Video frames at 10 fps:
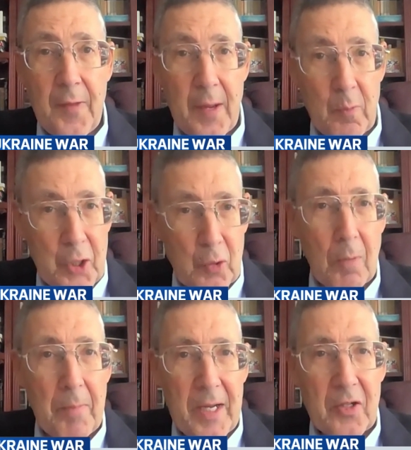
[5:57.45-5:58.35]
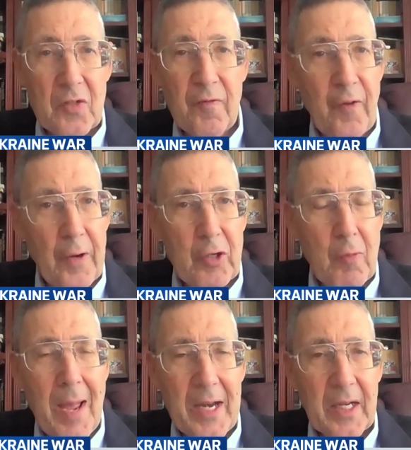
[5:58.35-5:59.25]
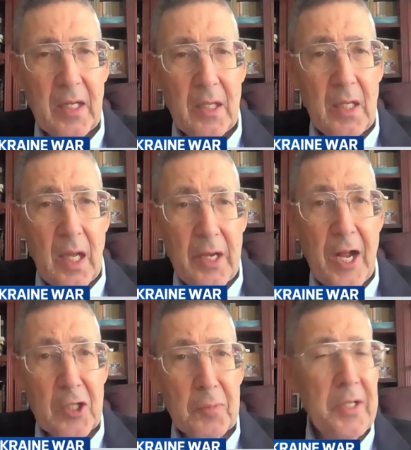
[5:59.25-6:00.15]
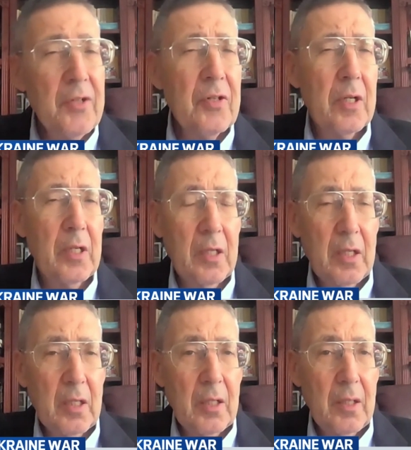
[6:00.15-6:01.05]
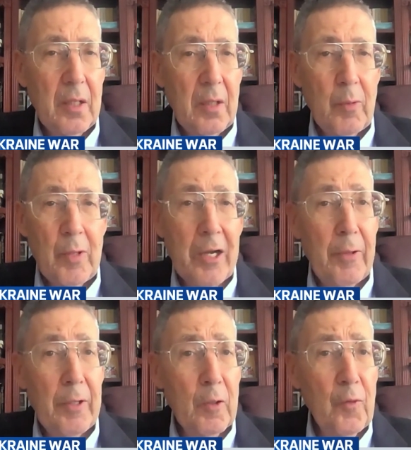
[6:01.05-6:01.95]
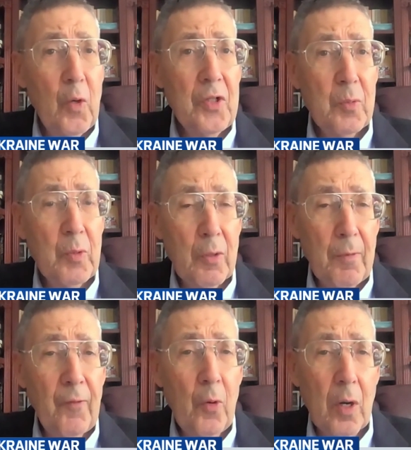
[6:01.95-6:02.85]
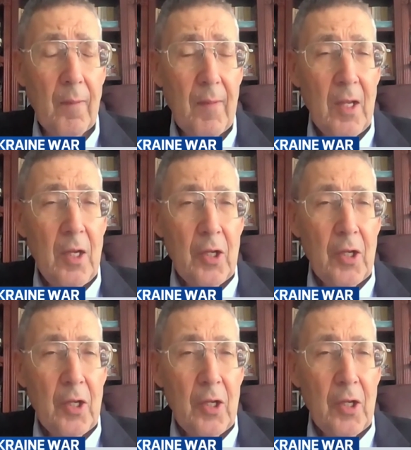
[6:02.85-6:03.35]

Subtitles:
And then when Trump made this very dramatic announcement yesterday. We're not hearing those voices we heard before.